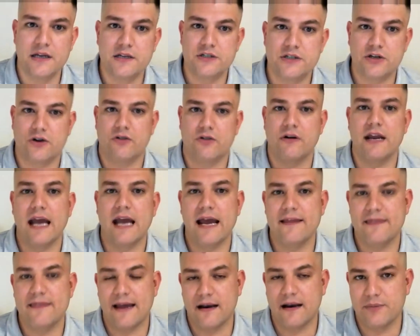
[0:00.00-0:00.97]
to
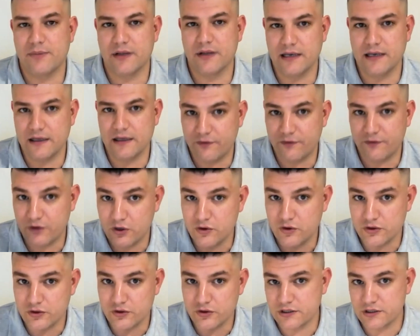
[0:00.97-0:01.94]
create that ability for
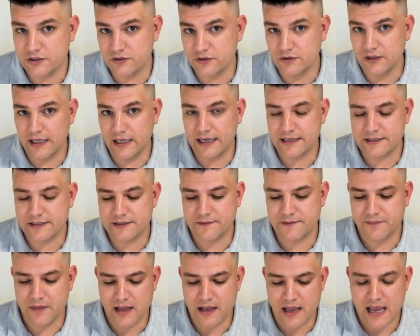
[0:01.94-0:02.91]
you to do less.